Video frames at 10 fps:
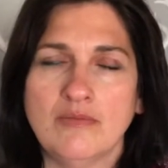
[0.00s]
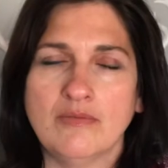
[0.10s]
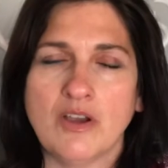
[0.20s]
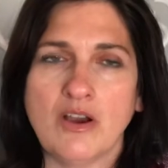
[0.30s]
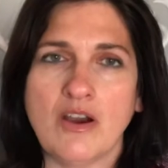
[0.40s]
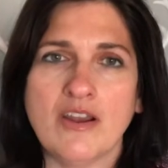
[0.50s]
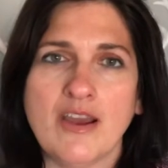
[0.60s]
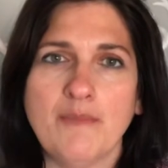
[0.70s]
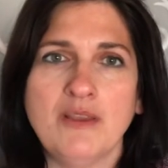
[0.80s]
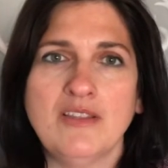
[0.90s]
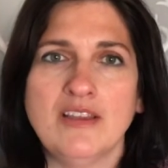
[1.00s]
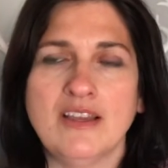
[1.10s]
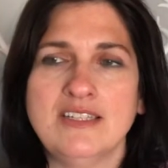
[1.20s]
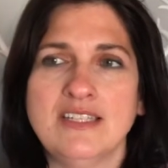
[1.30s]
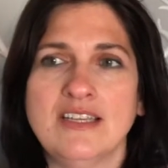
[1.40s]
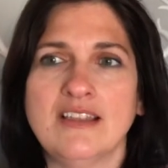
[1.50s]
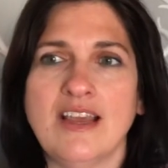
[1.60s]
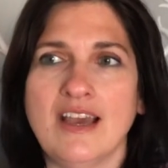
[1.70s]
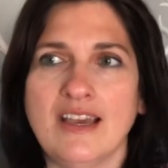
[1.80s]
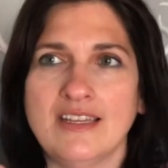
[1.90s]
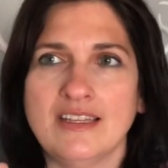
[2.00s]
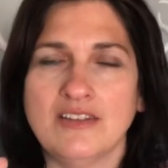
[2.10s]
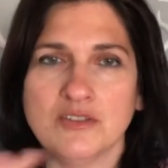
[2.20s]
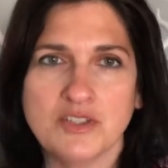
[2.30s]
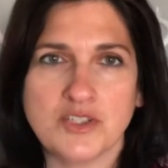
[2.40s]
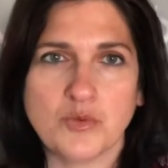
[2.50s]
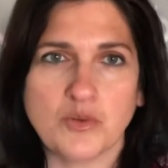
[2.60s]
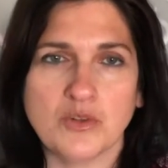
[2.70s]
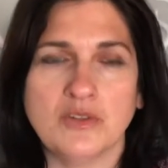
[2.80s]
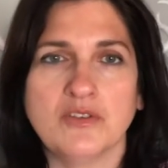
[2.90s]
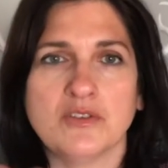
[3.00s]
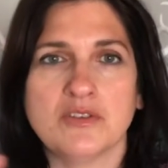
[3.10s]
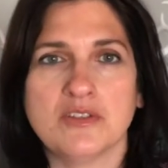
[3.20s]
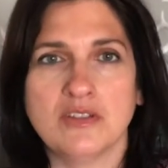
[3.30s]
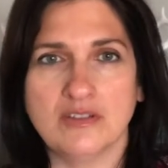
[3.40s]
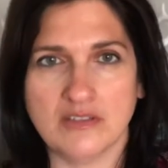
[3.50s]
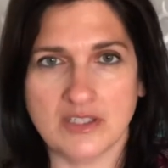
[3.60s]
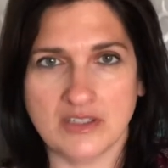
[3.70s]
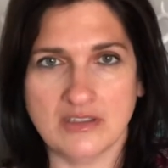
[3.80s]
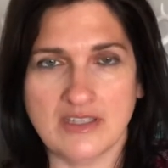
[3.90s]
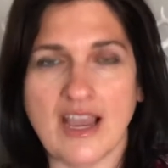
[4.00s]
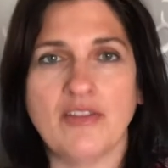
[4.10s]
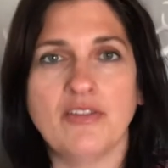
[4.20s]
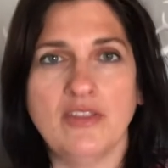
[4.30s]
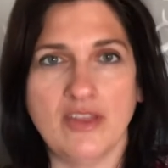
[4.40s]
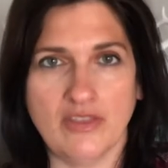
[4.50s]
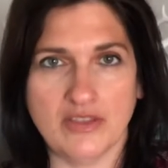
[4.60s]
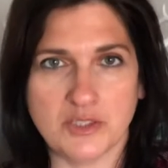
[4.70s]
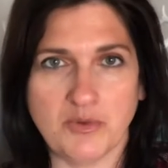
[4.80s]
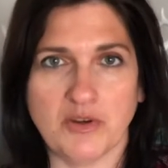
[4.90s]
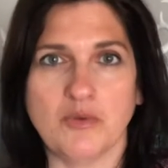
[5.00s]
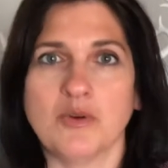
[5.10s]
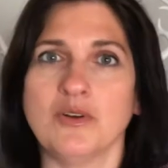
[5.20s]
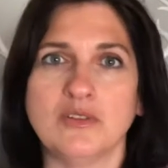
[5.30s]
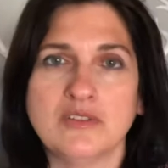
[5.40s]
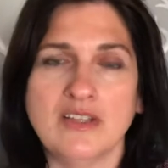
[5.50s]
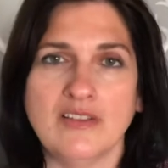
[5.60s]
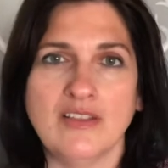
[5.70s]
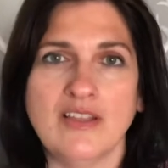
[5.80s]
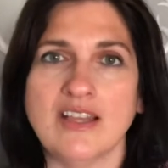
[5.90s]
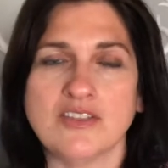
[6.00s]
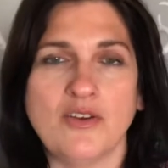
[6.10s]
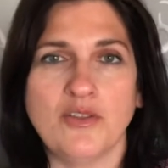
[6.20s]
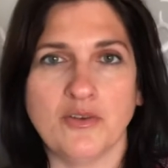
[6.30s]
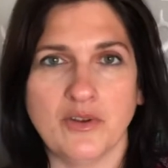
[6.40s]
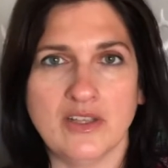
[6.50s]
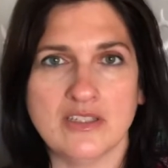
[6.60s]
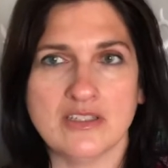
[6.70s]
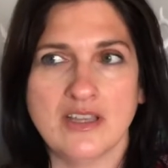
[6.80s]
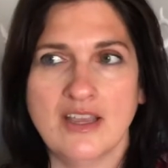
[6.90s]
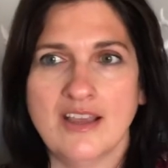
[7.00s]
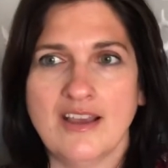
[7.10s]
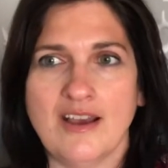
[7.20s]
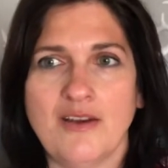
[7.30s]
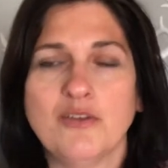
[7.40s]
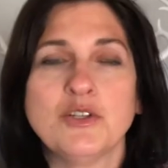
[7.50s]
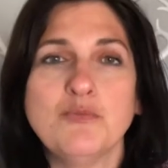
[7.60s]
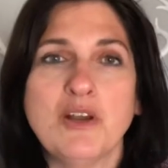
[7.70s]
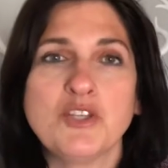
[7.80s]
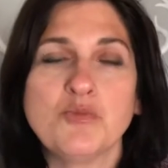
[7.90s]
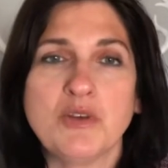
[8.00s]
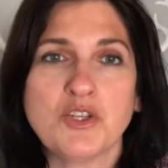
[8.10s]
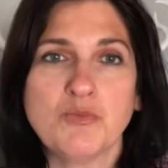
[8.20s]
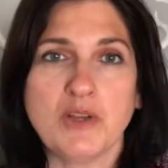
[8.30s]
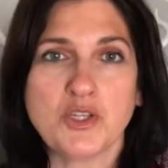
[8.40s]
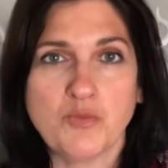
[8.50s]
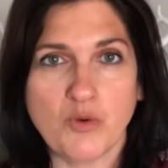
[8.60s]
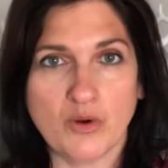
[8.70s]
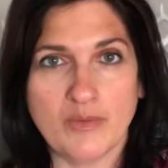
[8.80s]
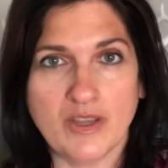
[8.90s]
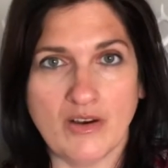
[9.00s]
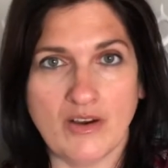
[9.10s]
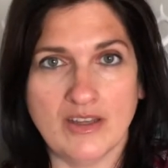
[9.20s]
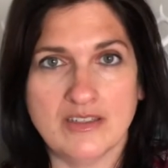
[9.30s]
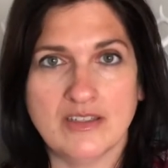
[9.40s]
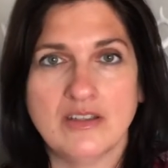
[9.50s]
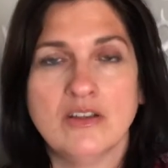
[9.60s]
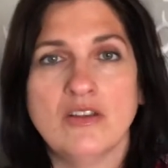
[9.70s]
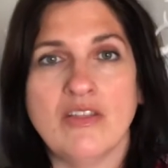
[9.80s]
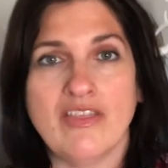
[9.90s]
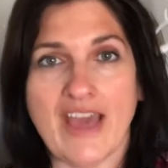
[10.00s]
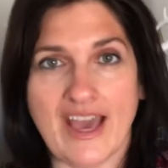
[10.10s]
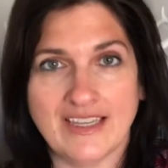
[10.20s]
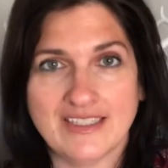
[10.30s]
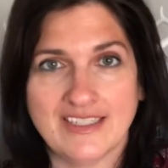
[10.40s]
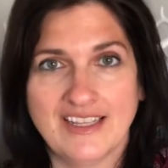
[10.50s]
caught up in the idea that there's this world, there's death, and then the spirit world, and then that's all there is. Uh, there's much, much, much more beyond that.